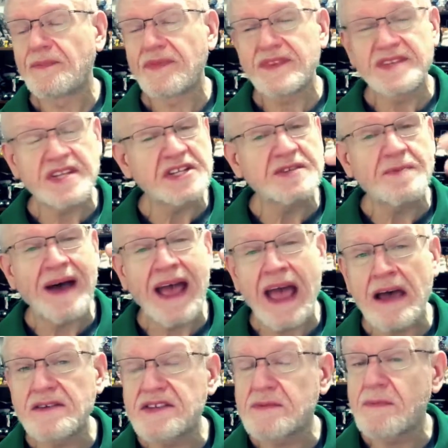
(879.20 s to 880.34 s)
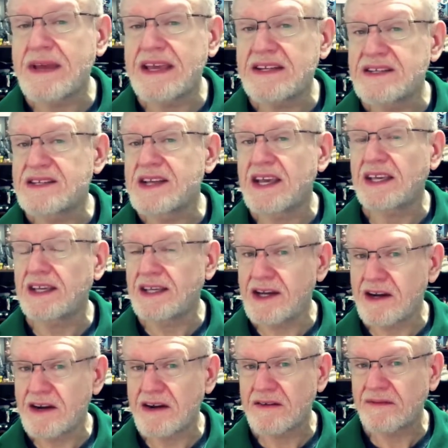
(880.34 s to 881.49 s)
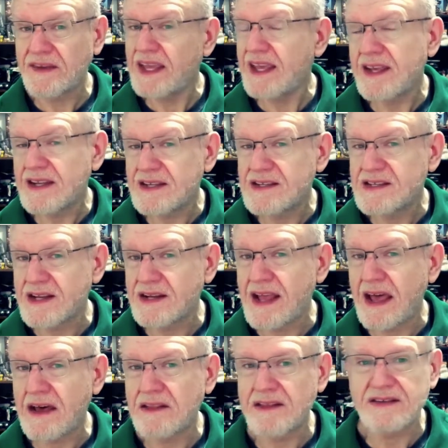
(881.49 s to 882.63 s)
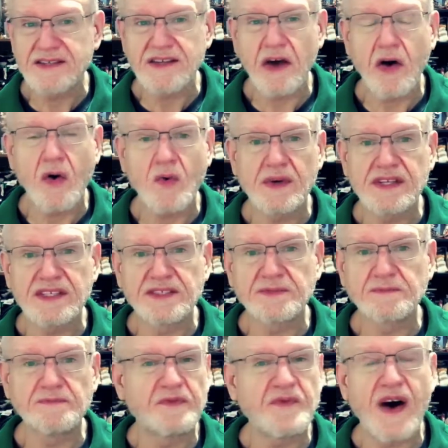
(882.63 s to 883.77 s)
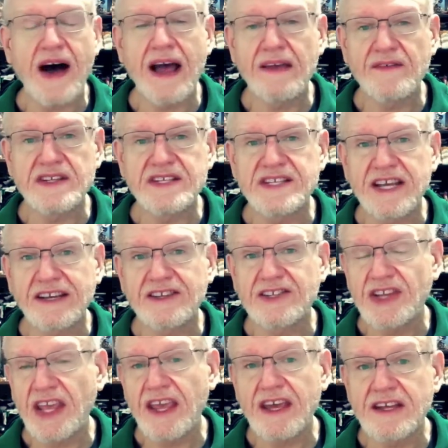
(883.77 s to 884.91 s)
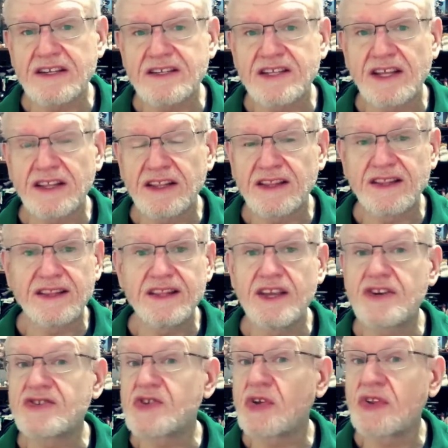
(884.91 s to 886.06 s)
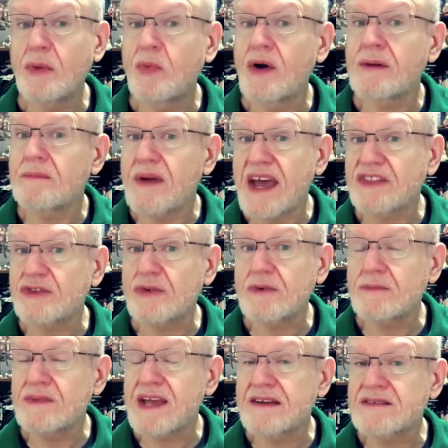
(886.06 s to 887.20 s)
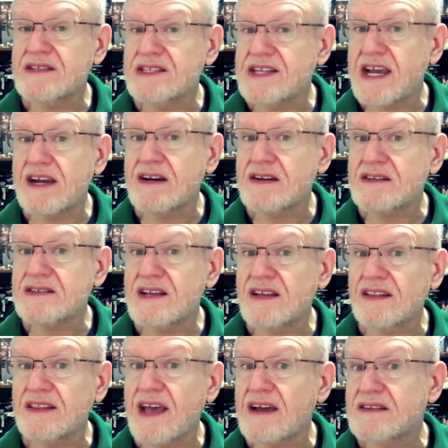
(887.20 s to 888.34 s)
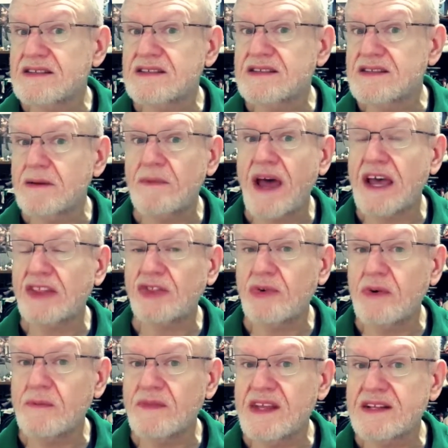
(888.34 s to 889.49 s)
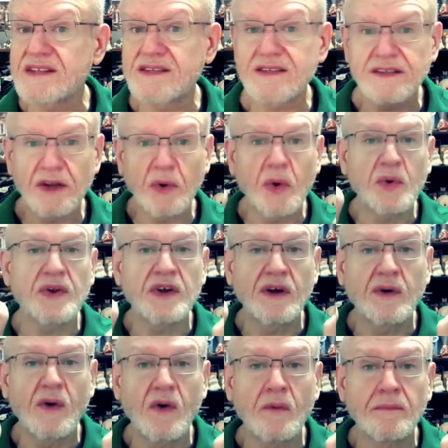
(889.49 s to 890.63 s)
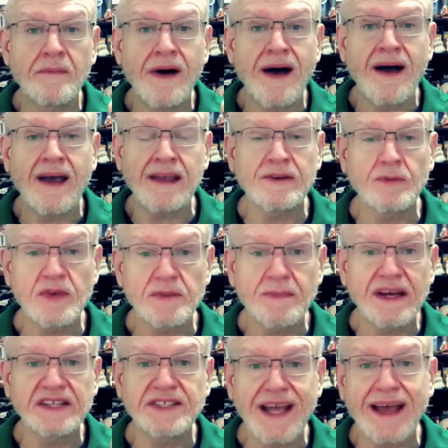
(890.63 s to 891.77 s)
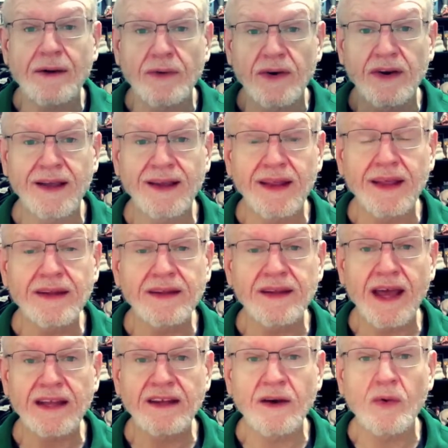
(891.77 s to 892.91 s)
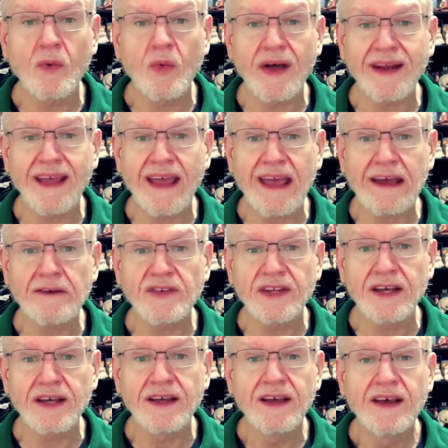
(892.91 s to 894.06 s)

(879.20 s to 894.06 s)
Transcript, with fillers: since my housemates take care of kids and now there's always five and six kids and there's only one bathroom downstairs and that's the bathroom that's quote unquote mine with my shower in it and I don't want to have to